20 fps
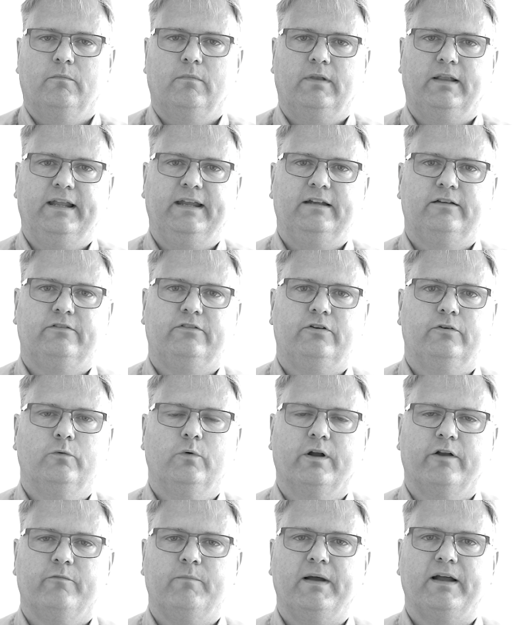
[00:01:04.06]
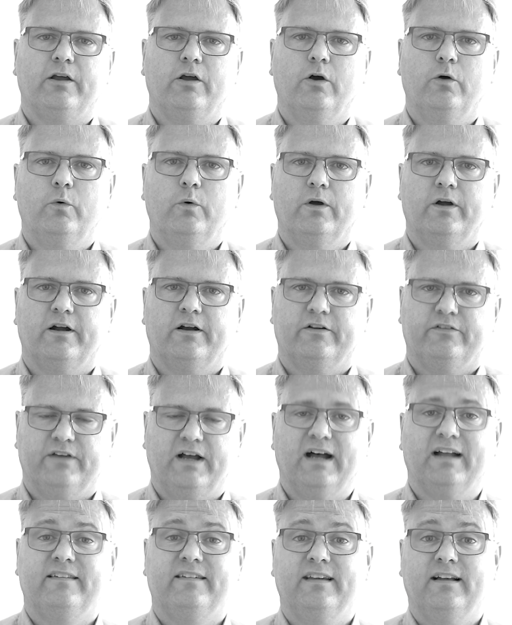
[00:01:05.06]
link to one of my coworkers'
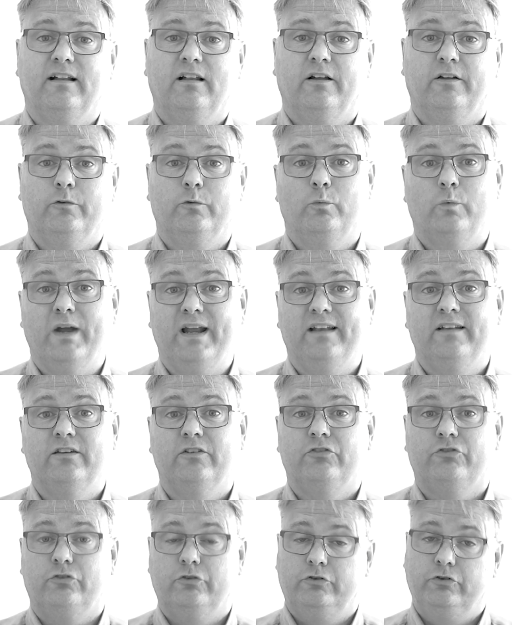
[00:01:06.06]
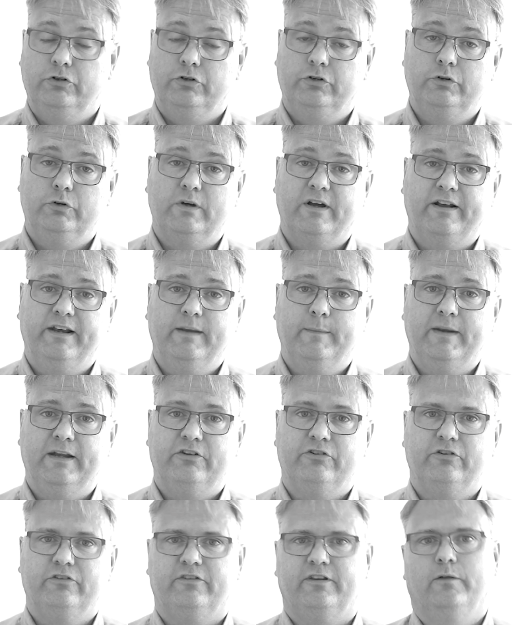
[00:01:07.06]
article on when should you do
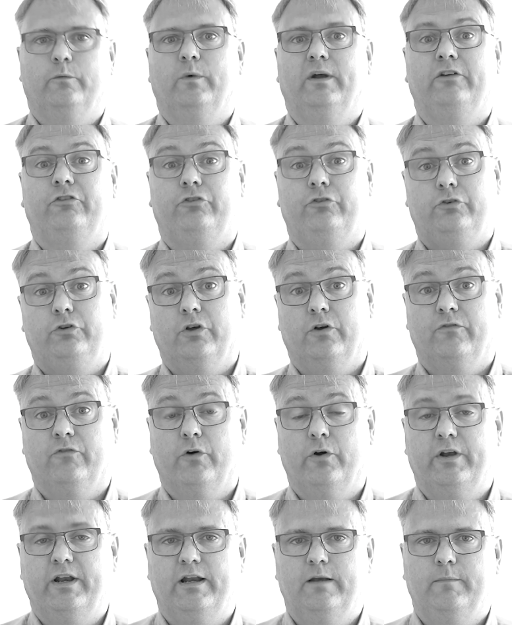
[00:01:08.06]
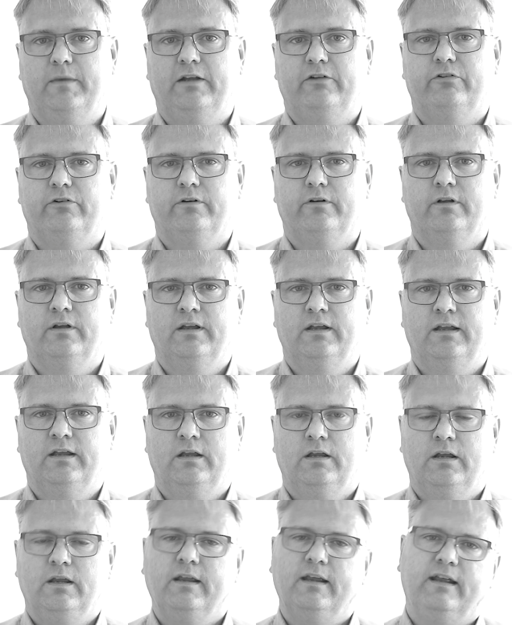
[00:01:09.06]
animations and when should you avoid animation.
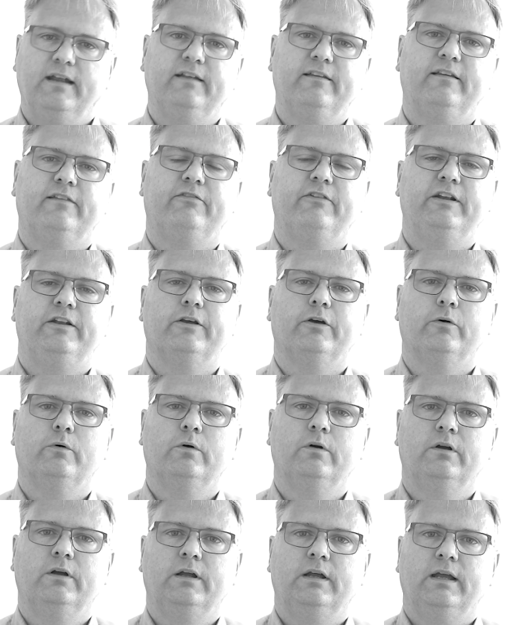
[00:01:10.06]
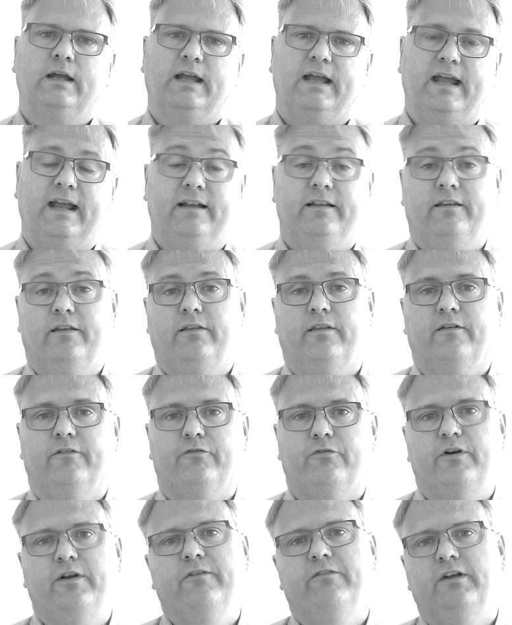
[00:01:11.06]
In this video, and in the
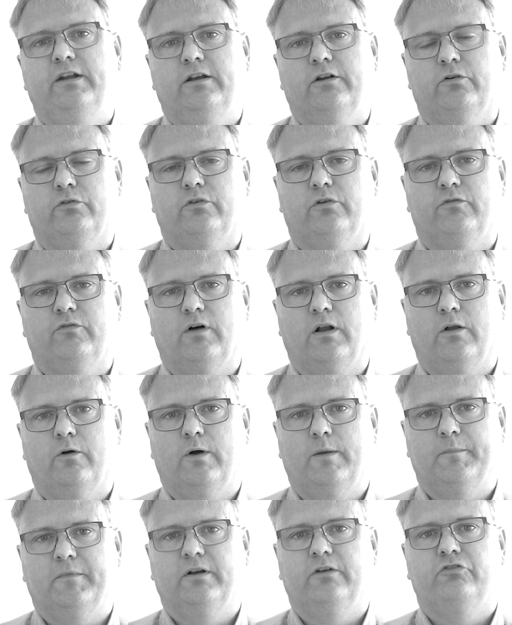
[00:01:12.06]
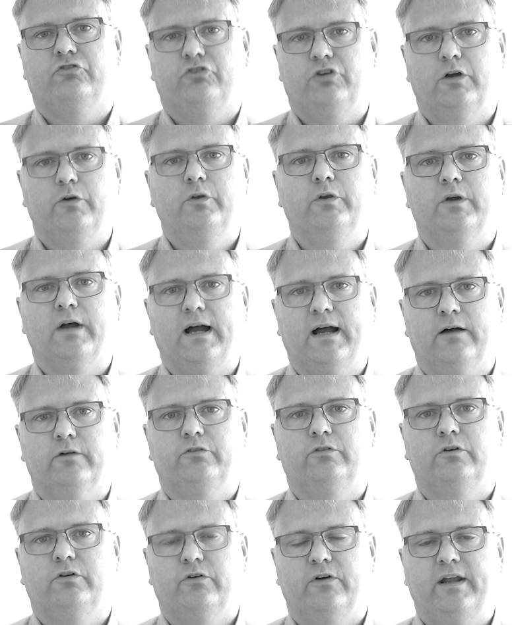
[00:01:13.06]
3 videos to follow, I'm going to show you how
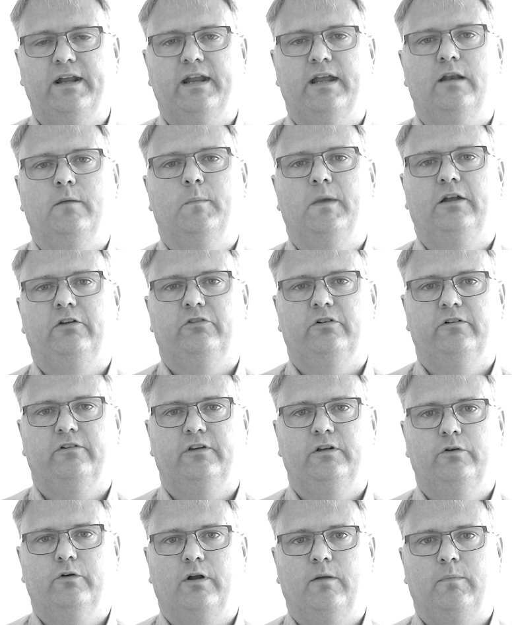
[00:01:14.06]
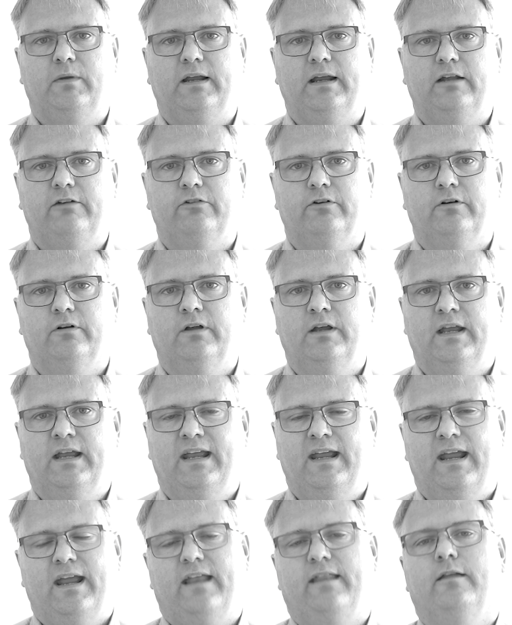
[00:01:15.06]
to create animations in your application.
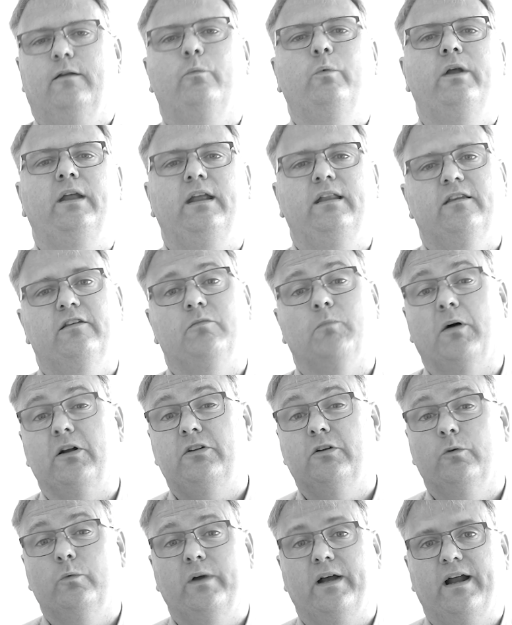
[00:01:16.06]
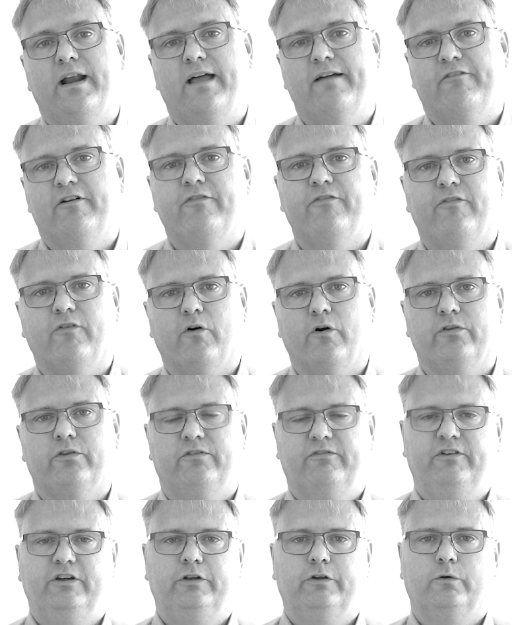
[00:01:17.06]
And then in this module, we're going to have a
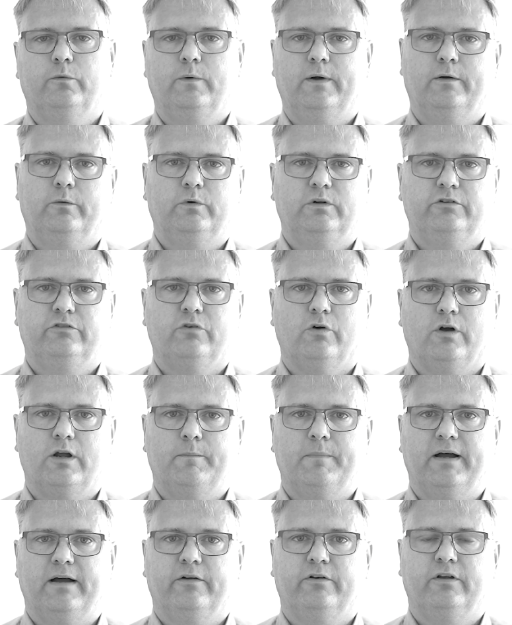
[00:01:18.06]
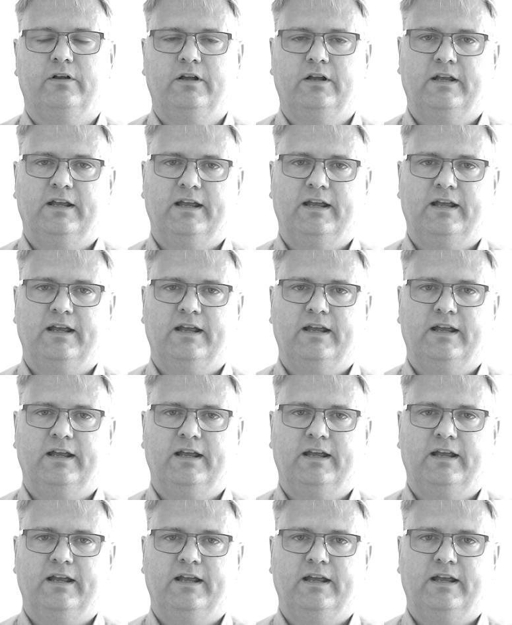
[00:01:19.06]
4th video where we'll talk about